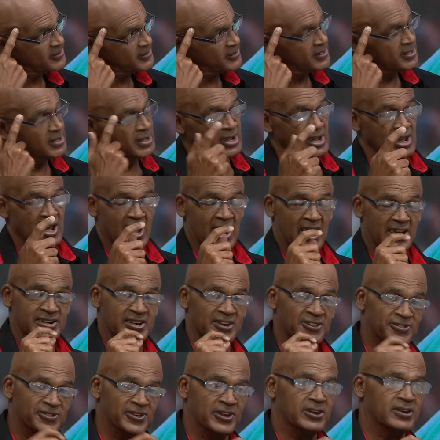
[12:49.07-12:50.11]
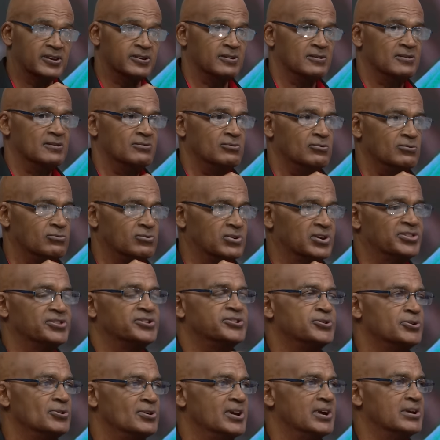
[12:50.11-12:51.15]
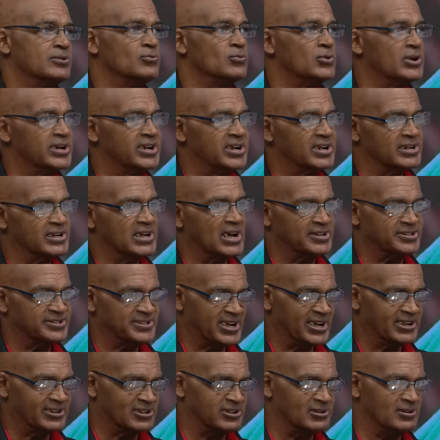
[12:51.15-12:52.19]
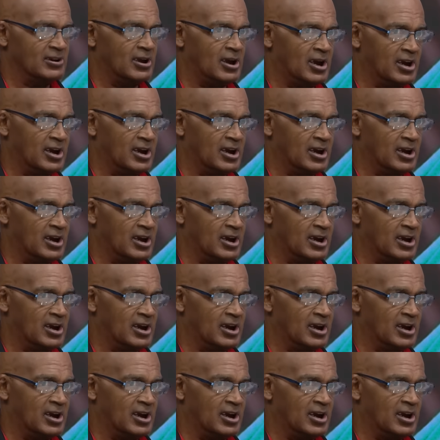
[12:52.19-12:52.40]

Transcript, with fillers: Mm. And I think with Julien winning that title